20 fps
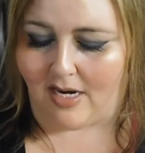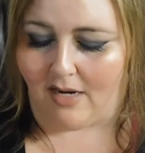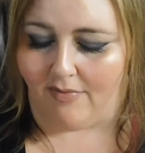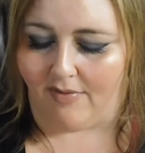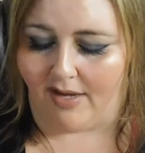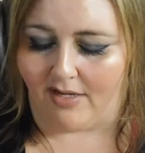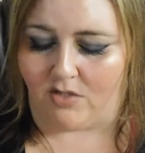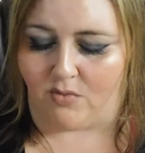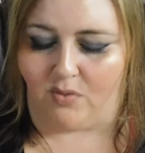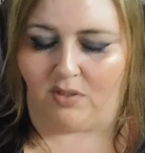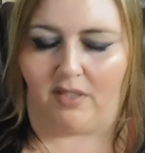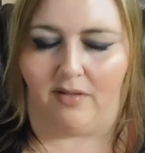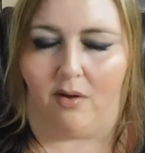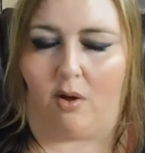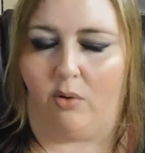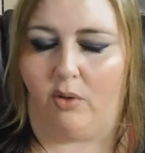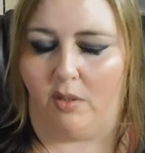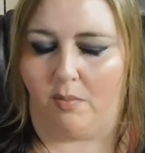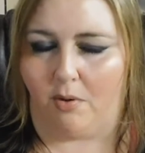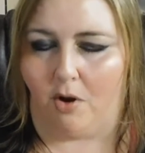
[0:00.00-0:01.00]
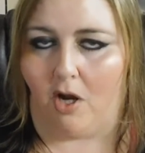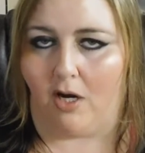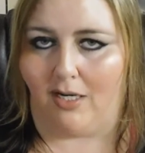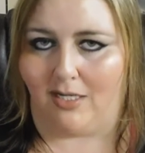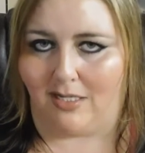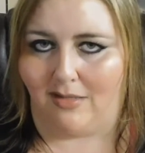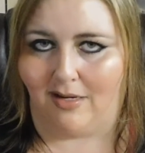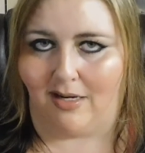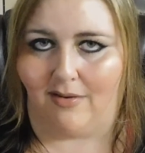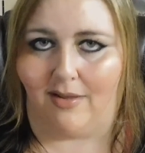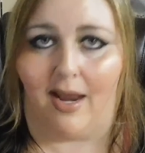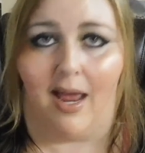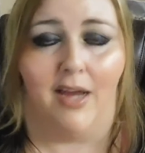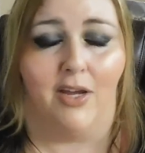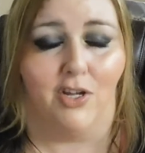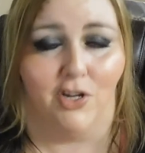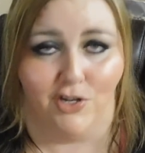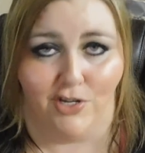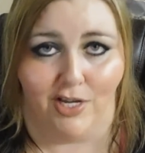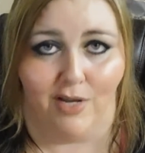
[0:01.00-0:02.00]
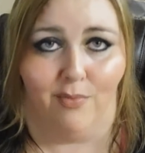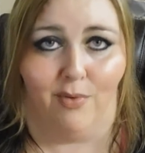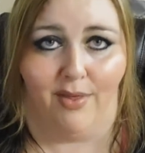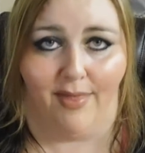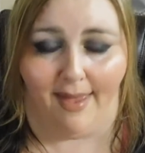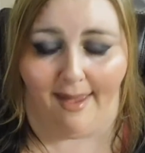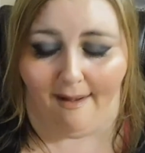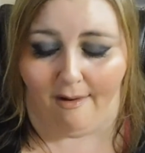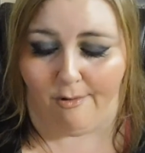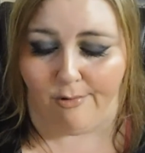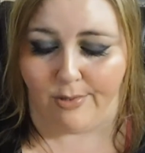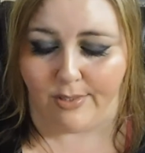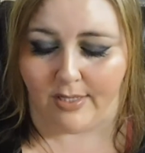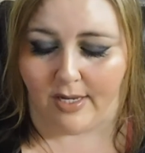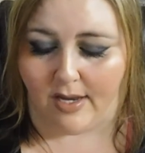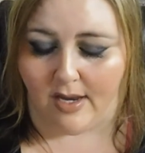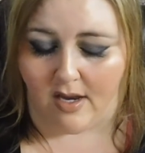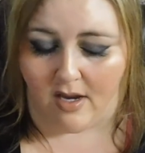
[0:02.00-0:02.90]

That's really the only product in there that I could have done without.